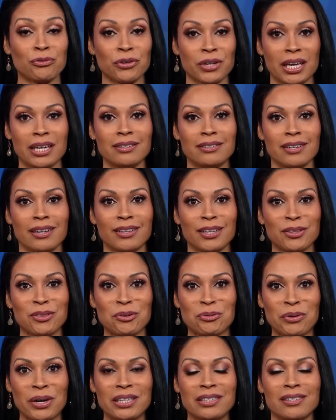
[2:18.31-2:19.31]
forget to click the
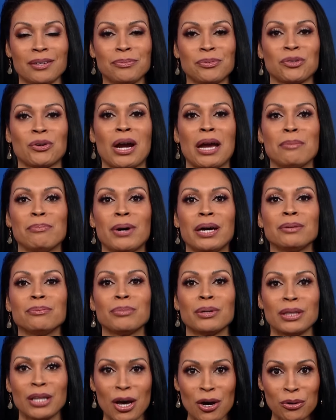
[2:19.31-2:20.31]
red subscribe button
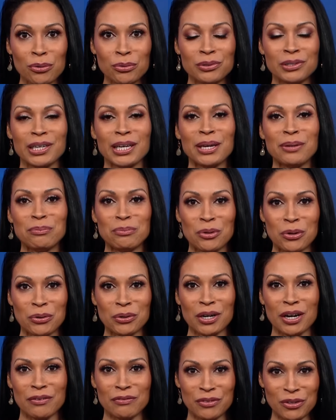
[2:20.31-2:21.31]
below to get
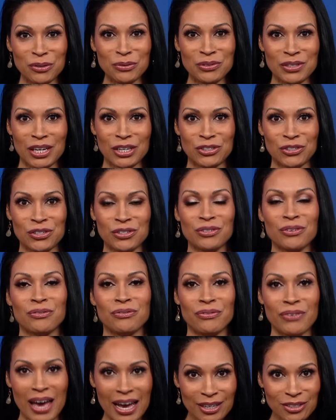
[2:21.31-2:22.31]
more of NewsNation's
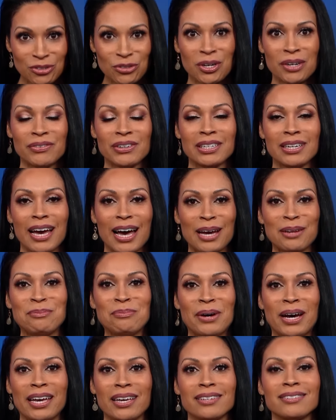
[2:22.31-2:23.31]
fact-driven,
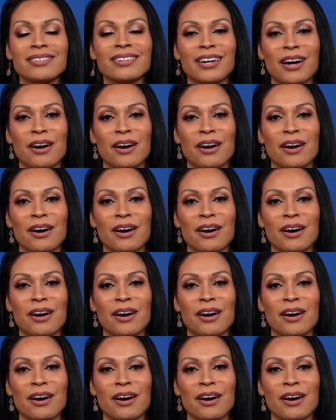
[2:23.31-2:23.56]
unbiased